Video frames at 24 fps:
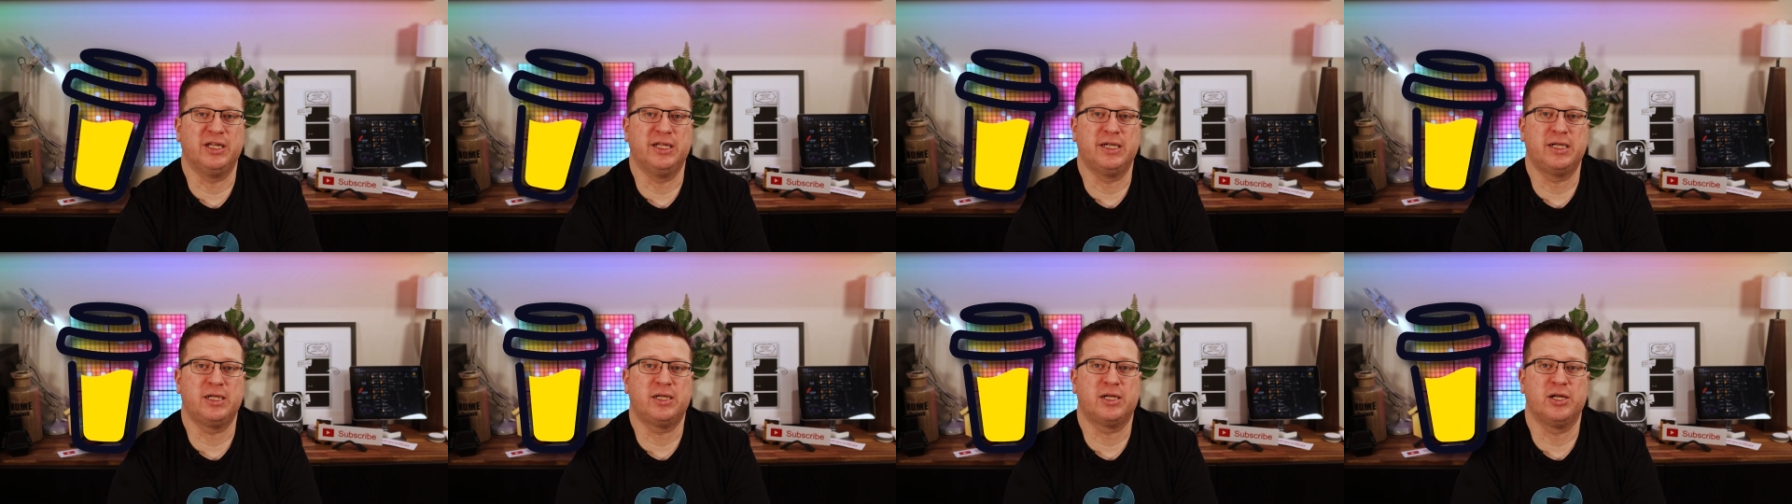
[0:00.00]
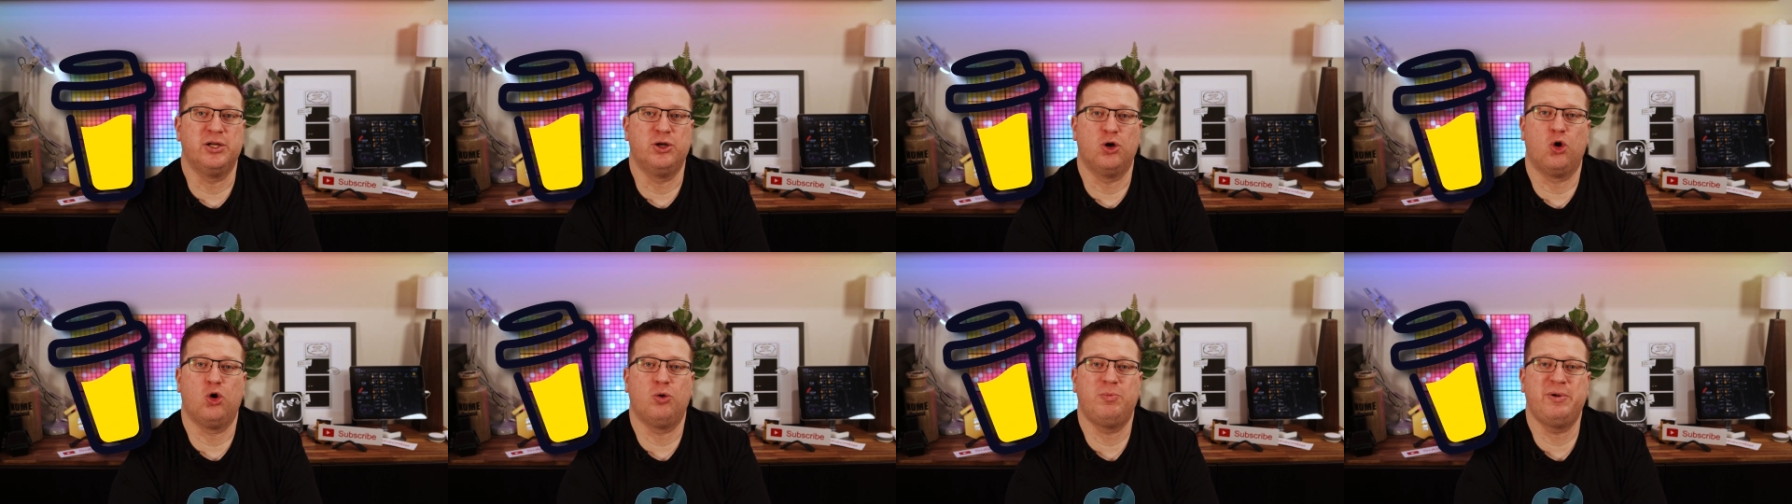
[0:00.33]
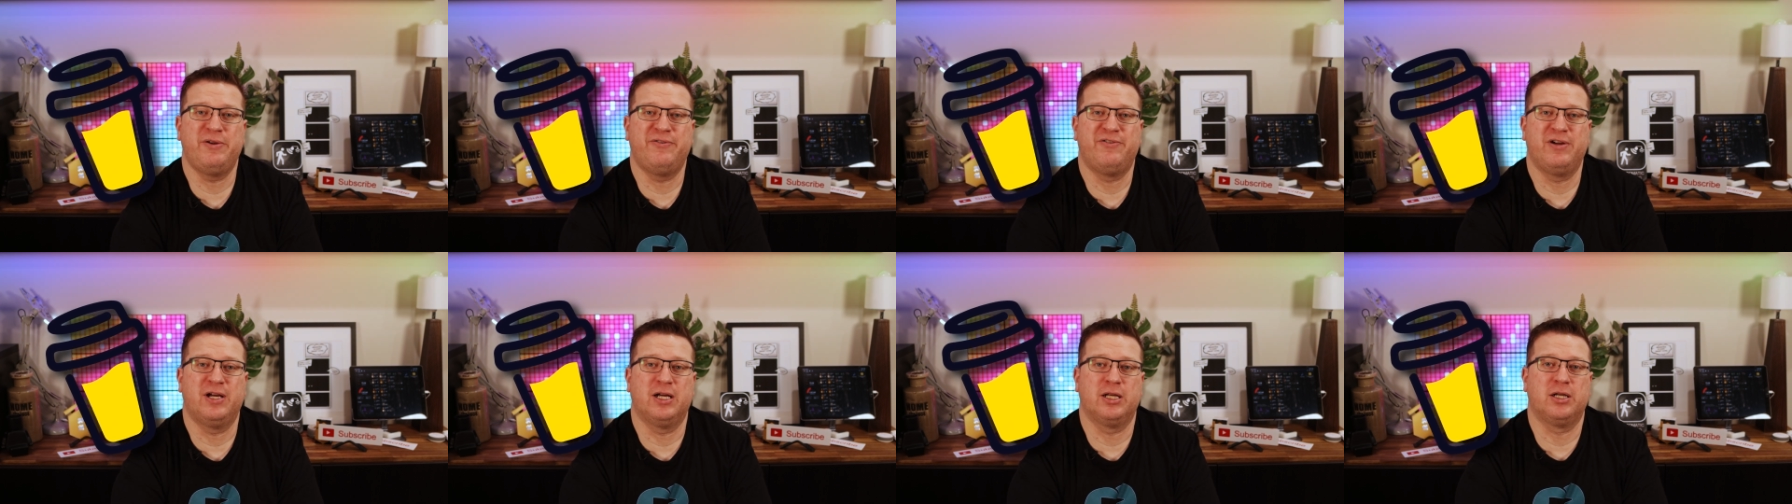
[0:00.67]
link can all
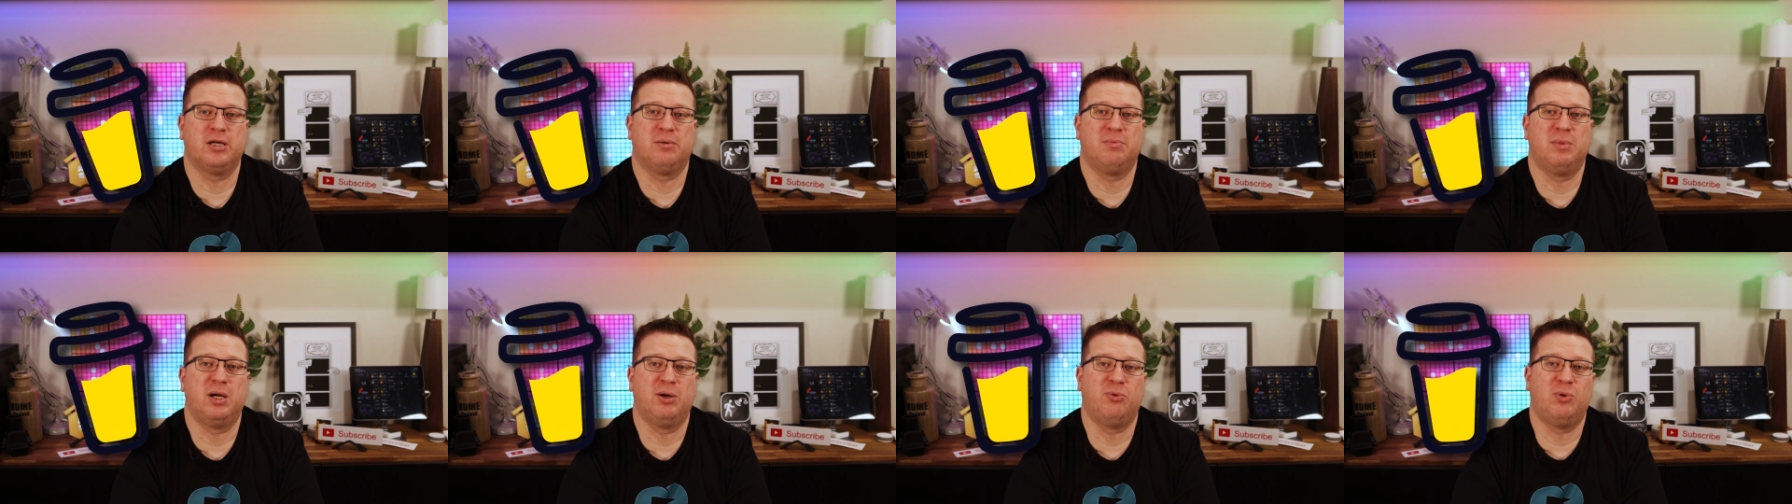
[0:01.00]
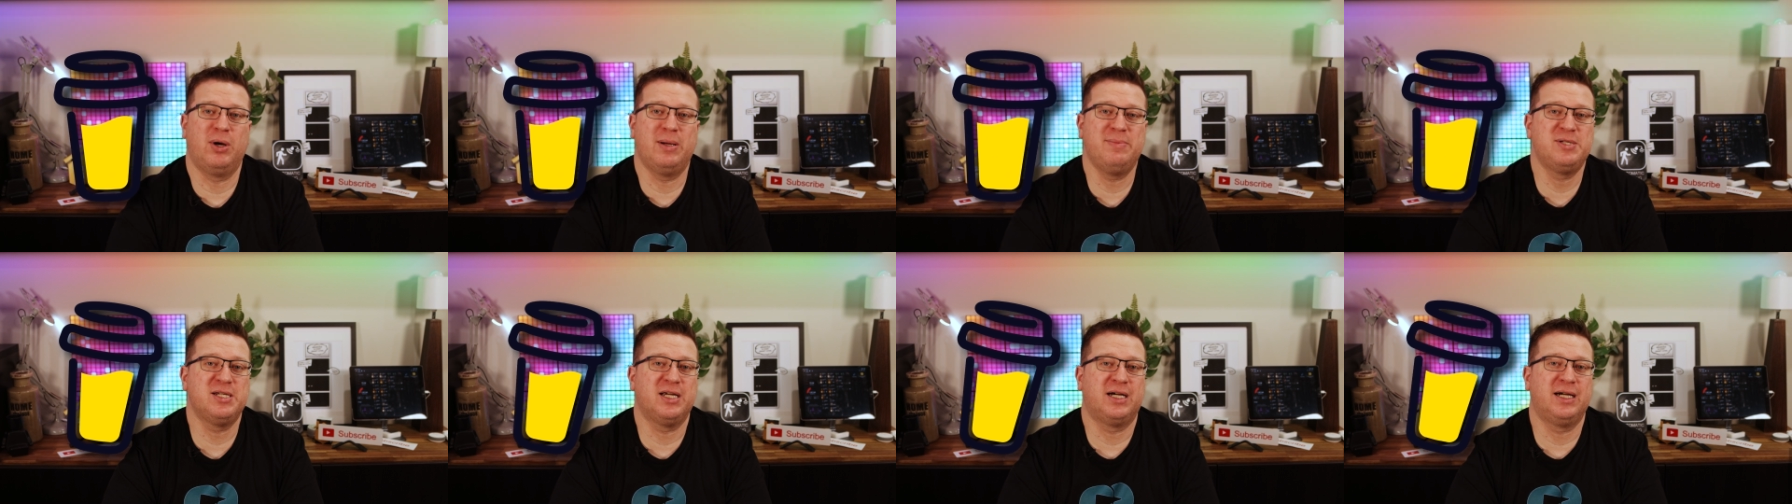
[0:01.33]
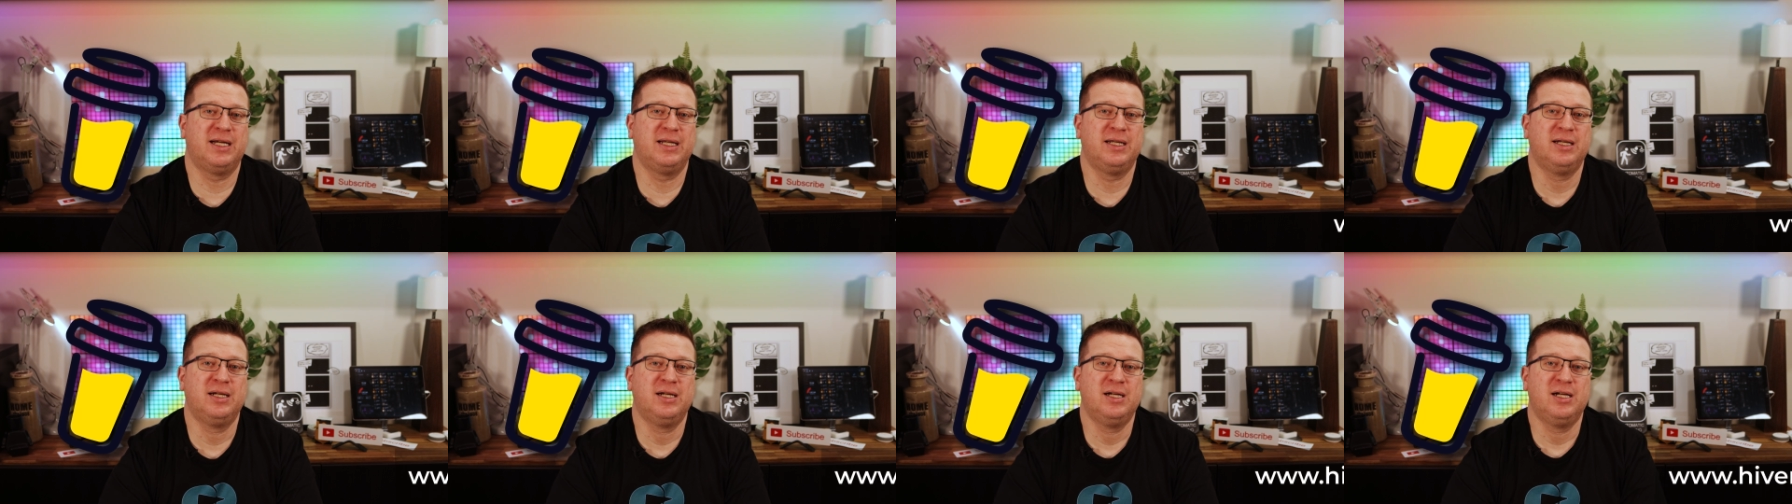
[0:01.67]
be found on my
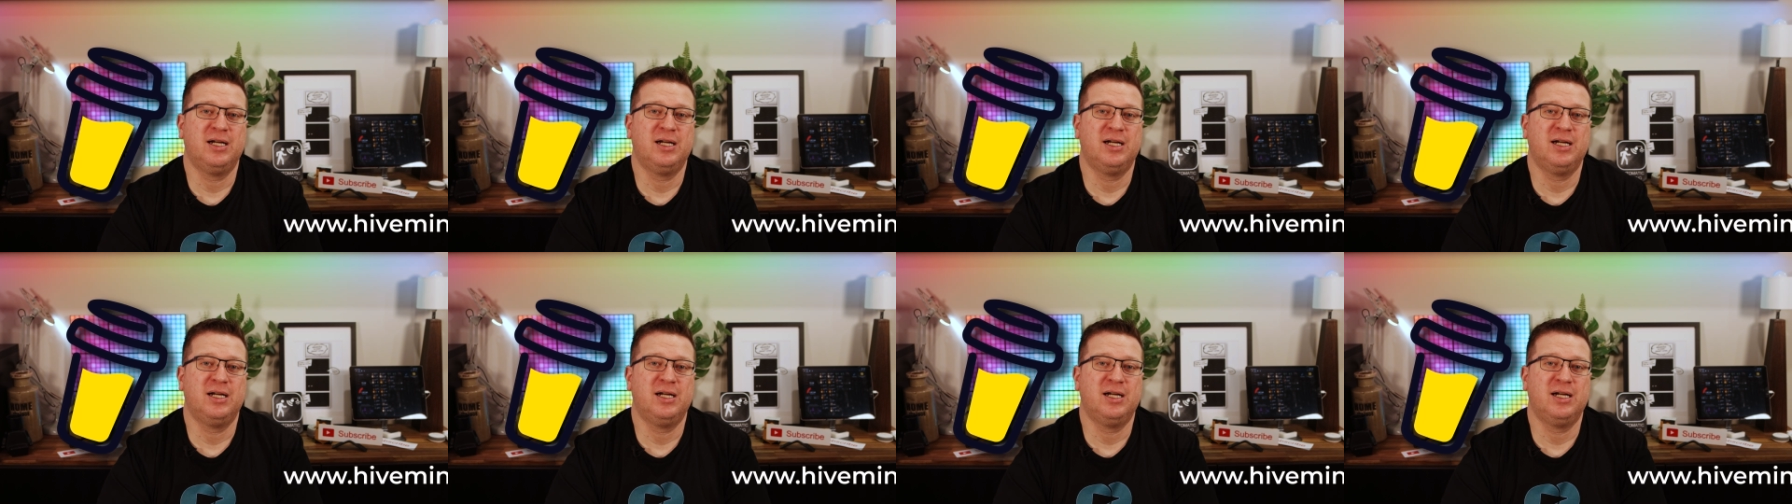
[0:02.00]
website,